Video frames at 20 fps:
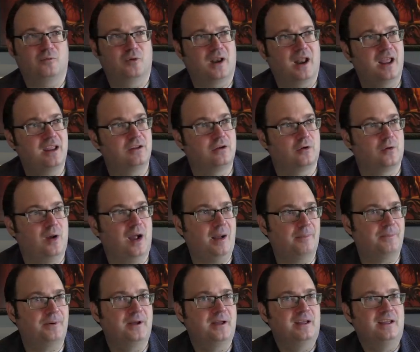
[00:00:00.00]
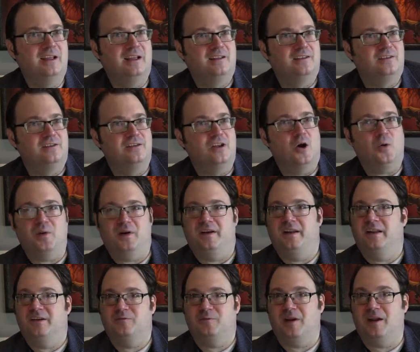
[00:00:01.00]
When I grew up, no one
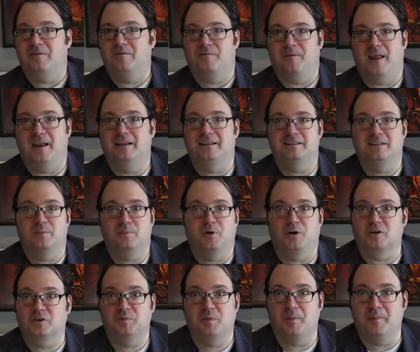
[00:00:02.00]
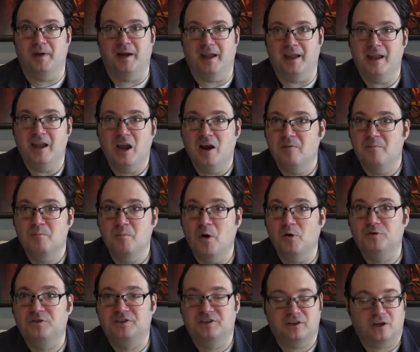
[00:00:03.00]
had read fantasy books but my
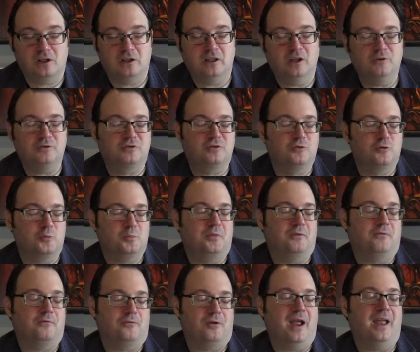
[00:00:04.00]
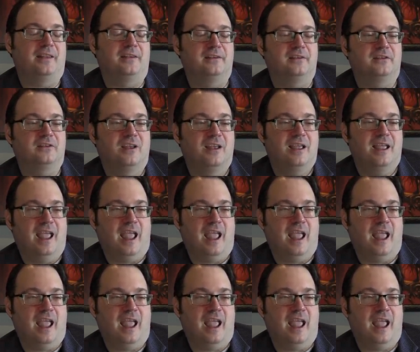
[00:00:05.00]
most close group of friends.